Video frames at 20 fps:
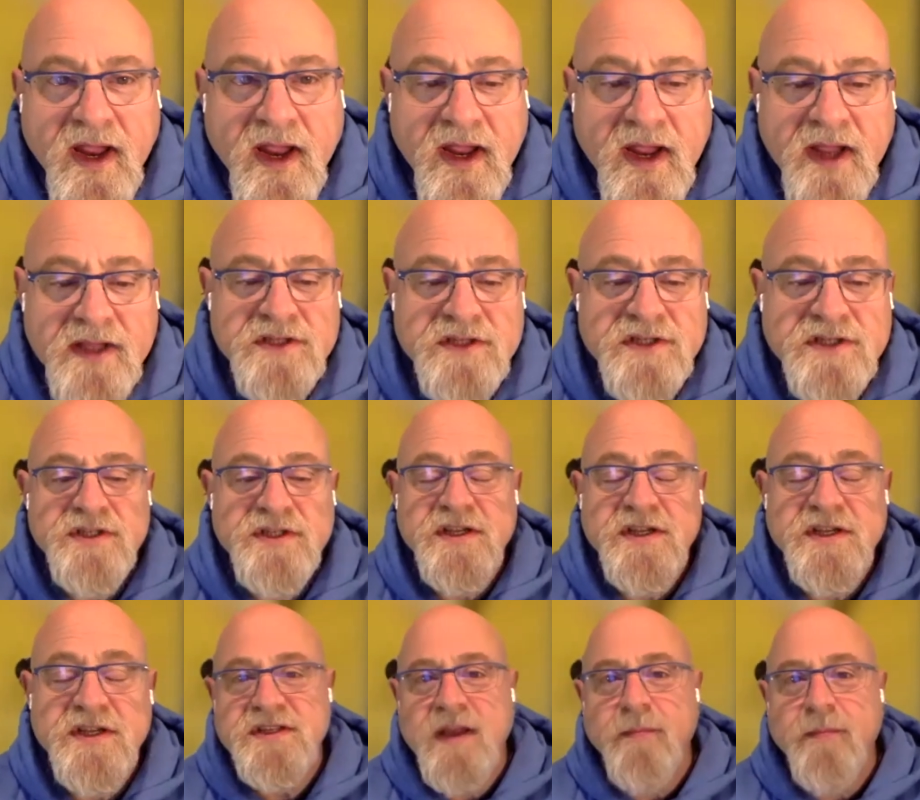It's
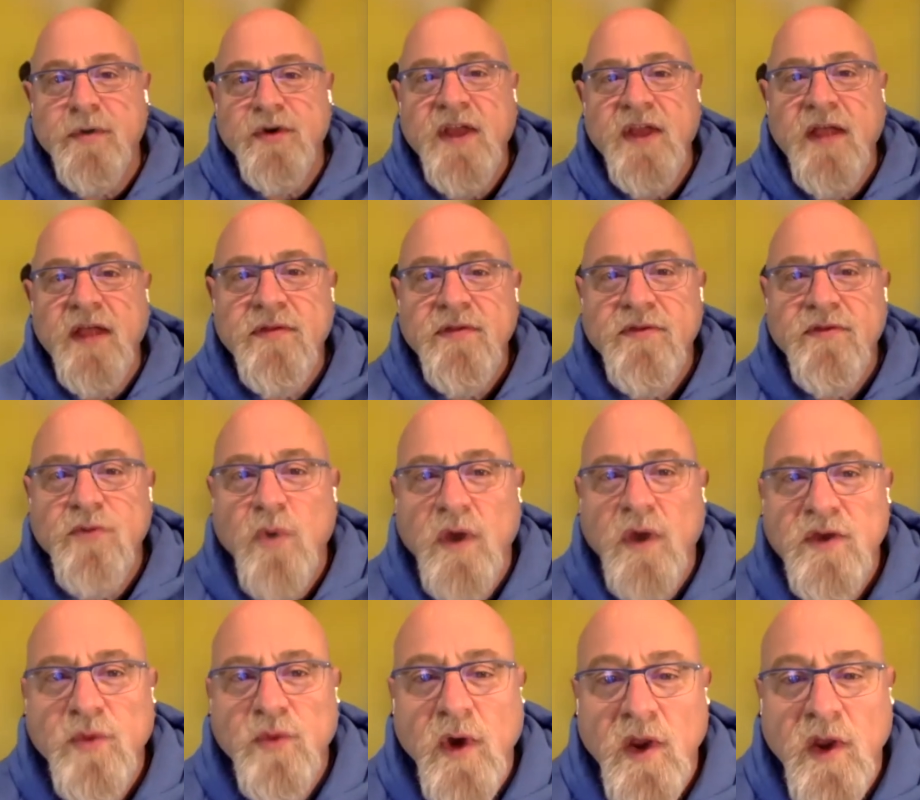December 10th,
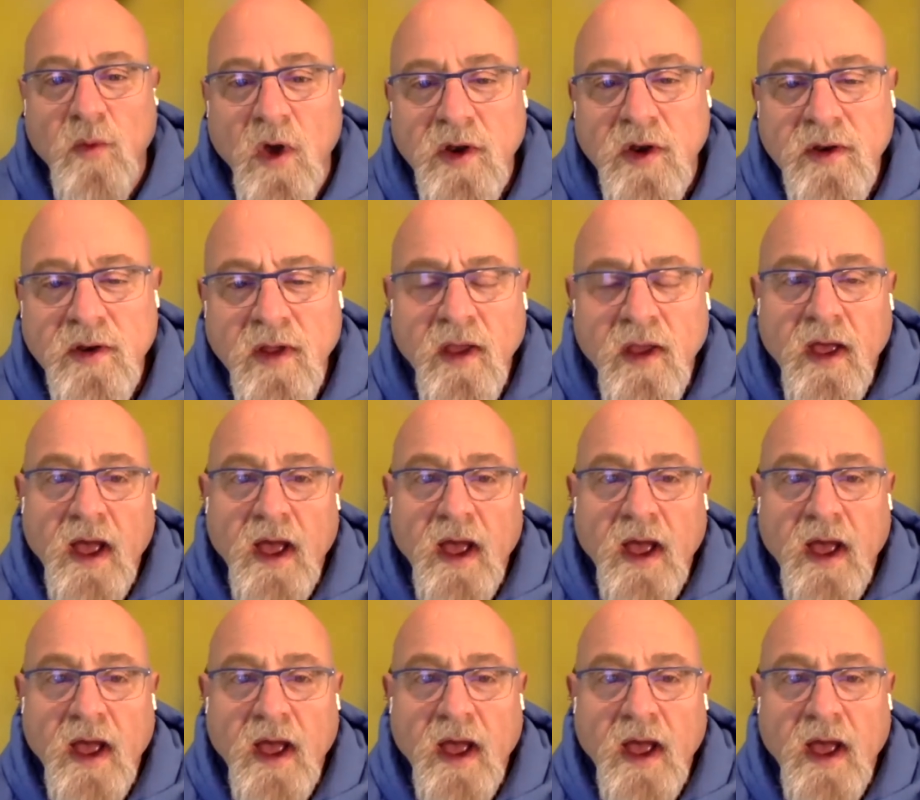2021.